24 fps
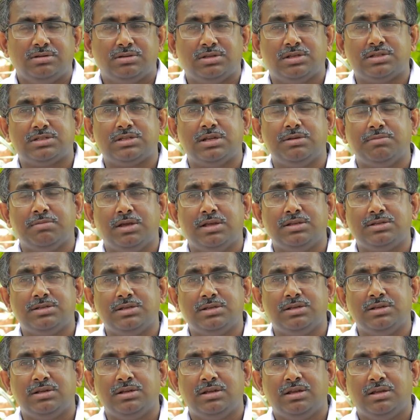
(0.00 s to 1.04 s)
Just
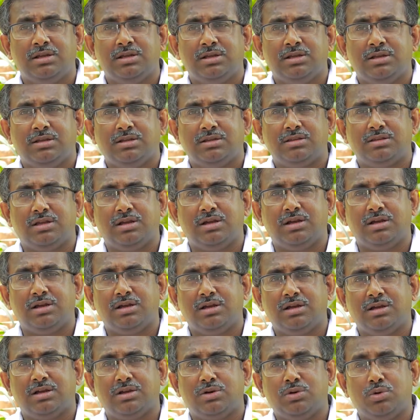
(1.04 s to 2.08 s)
imagine, the
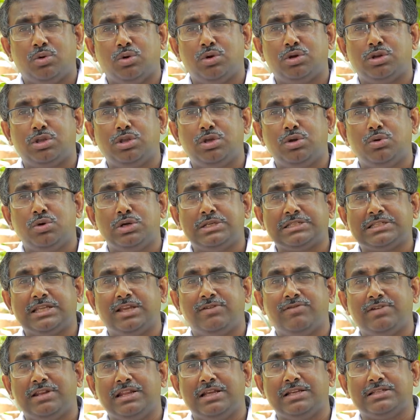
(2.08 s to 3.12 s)
Note Q is
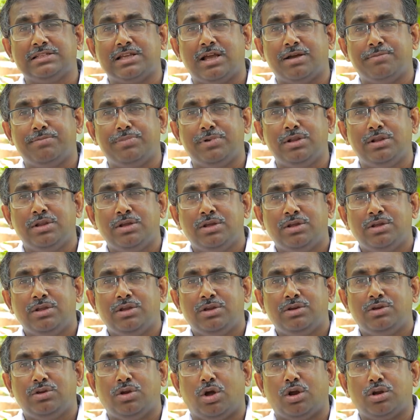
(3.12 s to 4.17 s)
given example
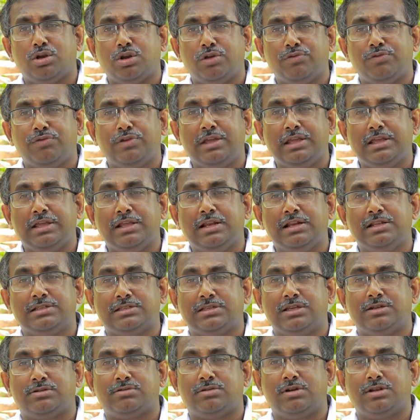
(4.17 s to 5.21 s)
not of
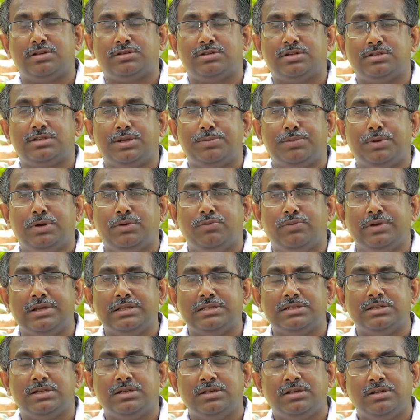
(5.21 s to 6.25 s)
illicit relationship in
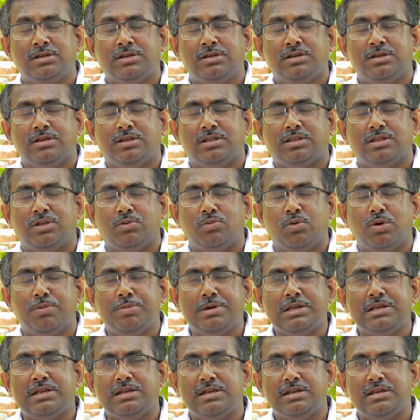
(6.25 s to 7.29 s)
which the
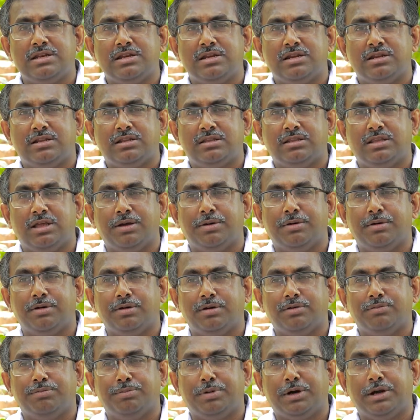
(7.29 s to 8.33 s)
woman,
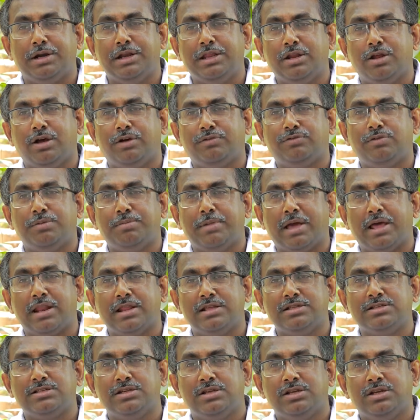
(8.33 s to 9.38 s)
the burden of the
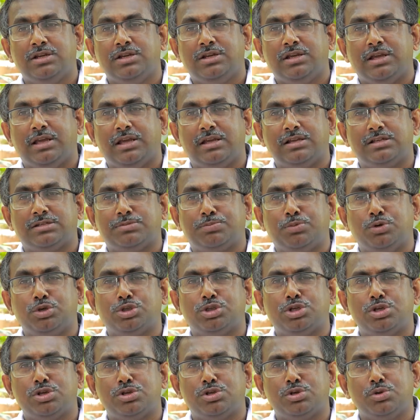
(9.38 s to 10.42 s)
marriage is
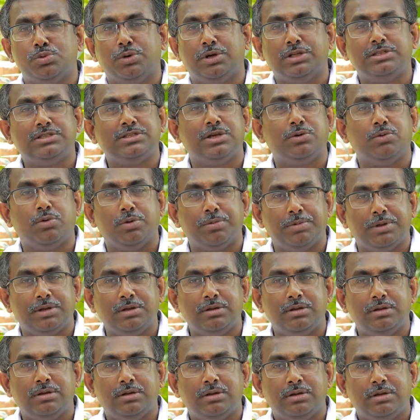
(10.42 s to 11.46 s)
pushed towards the woman,
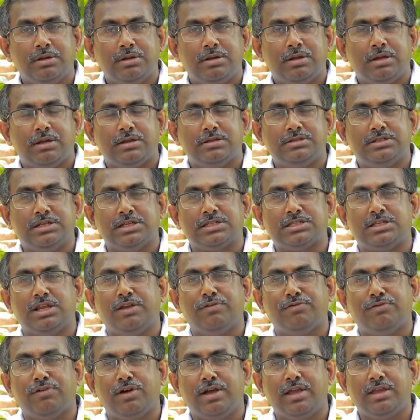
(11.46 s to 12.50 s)

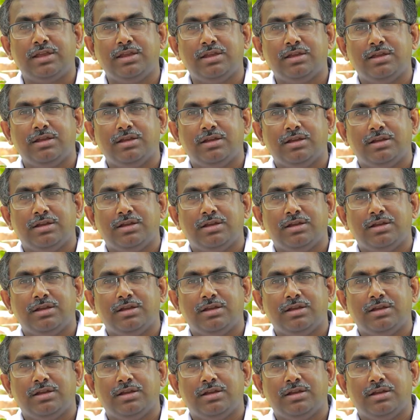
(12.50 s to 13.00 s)
justifying